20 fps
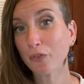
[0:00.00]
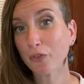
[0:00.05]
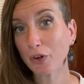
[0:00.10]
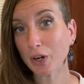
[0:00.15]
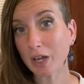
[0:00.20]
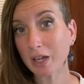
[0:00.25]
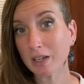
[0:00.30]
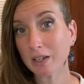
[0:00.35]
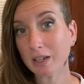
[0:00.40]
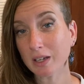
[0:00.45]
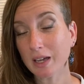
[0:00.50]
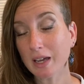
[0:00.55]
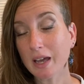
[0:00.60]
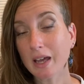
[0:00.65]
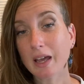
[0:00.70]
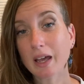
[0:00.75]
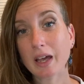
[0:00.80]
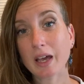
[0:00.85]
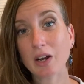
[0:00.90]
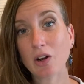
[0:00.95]
Friend,
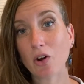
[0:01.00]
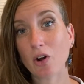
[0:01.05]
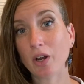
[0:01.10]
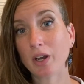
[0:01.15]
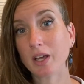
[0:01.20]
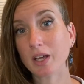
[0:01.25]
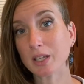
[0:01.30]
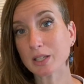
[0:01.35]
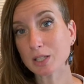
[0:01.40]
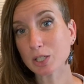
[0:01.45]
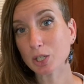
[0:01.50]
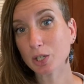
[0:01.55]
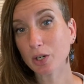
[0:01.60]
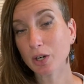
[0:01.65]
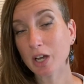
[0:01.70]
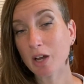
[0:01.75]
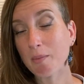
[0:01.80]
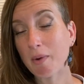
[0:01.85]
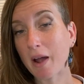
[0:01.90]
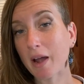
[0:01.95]
and on
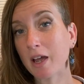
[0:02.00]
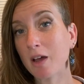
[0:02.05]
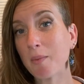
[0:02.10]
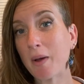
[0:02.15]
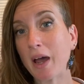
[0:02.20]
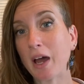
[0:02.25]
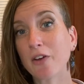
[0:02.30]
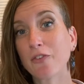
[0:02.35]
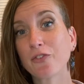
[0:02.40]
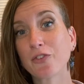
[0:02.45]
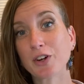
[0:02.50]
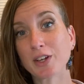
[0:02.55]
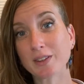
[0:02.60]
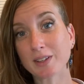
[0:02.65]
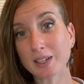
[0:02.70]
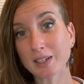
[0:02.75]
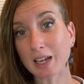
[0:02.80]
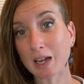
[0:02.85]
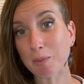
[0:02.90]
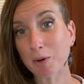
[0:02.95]
Instagram, I am at
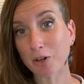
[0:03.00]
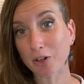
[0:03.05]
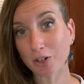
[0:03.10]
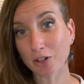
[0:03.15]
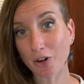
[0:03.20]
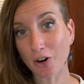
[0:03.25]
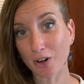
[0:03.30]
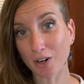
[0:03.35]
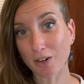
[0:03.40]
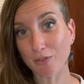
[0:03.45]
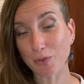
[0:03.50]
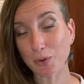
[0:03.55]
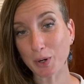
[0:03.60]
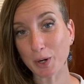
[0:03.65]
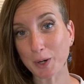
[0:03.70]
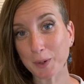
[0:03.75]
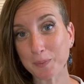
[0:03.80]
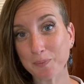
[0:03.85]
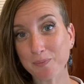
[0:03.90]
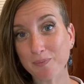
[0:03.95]
Friendly Neighborhood
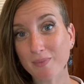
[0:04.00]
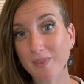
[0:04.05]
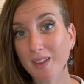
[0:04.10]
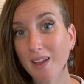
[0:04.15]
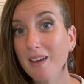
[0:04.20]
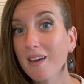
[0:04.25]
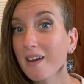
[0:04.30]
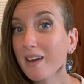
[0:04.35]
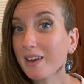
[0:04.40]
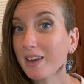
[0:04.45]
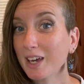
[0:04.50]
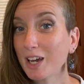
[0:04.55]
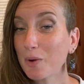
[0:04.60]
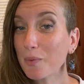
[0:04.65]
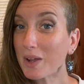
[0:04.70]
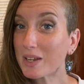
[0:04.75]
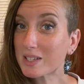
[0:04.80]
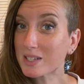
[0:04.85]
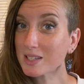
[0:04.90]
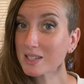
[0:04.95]
Carnivore. Can't
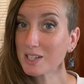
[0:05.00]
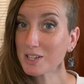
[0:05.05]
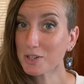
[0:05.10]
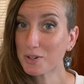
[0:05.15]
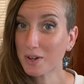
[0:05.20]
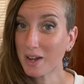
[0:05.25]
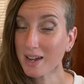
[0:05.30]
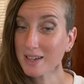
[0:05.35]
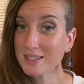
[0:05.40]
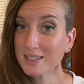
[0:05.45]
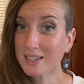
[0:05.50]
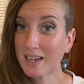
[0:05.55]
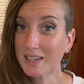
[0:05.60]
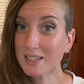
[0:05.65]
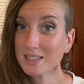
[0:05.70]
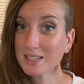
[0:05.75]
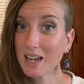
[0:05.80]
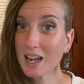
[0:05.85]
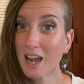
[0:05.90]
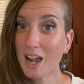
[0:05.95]
wait to see you guys
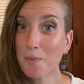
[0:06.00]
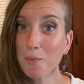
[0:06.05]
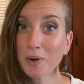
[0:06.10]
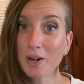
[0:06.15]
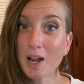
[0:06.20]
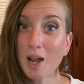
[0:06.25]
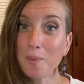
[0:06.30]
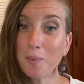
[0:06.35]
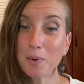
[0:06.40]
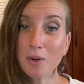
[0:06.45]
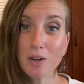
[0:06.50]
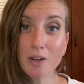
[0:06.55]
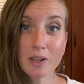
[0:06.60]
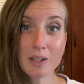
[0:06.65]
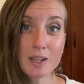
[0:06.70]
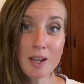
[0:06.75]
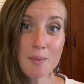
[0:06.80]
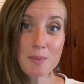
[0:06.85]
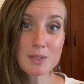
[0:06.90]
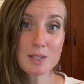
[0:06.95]
next time when I'm
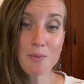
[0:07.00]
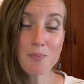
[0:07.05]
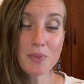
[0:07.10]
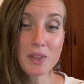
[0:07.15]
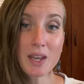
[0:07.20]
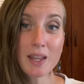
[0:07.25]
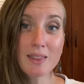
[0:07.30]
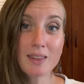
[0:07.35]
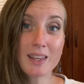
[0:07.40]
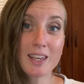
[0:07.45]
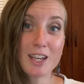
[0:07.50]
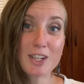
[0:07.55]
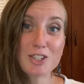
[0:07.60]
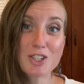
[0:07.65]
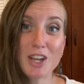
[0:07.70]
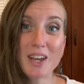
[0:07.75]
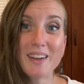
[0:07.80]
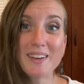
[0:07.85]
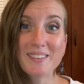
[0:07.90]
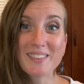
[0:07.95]
cooking up something in the
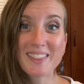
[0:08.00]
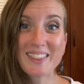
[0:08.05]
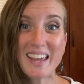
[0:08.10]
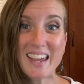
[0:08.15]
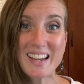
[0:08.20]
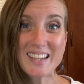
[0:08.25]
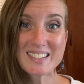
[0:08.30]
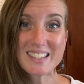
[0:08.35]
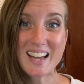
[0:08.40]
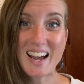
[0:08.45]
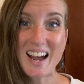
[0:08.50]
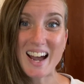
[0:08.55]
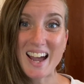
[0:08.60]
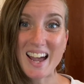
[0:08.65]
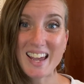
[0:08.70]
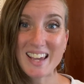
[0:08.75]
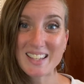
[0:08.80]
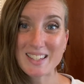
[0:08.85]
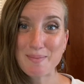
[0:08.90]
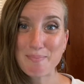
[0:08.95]
kitchen. Thanks,
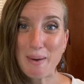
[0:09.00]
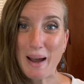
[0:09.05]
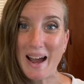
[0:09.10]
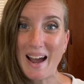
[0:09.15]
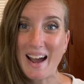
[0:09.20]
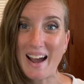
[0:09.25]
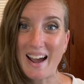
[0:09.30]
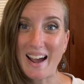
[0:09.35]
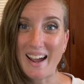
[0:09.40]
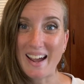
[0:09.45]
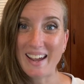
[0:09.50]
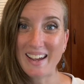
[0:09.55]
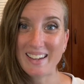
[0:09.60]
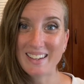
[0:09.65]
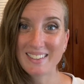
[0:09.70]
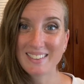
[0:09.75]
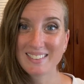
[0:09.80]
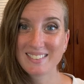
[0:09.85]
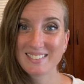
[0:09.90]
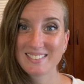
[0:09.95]
guys.
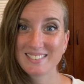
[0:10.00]
Bye.